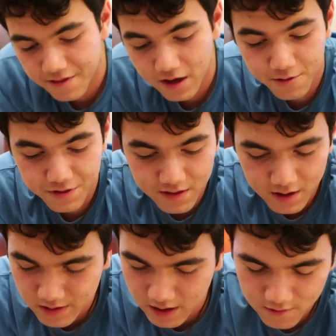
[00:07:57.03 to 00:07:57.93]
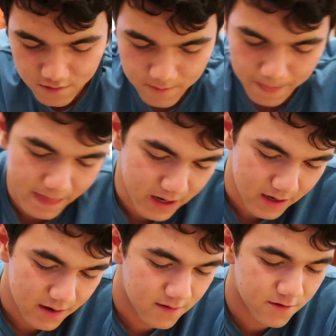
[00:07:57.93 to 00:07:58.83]
The other thing that it does
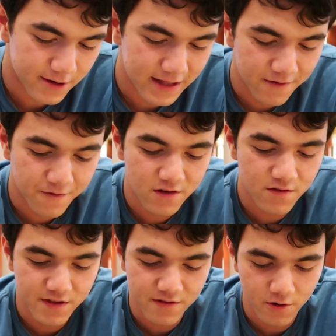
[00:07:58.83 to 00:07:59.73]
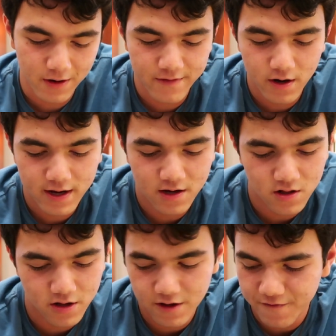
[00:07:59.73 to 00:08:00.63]
is during the end phase, if it's in the graveyard, I can
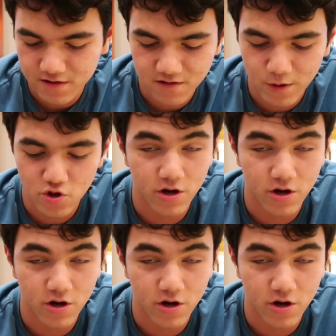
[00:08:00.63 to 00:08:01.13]
declare the effect of Special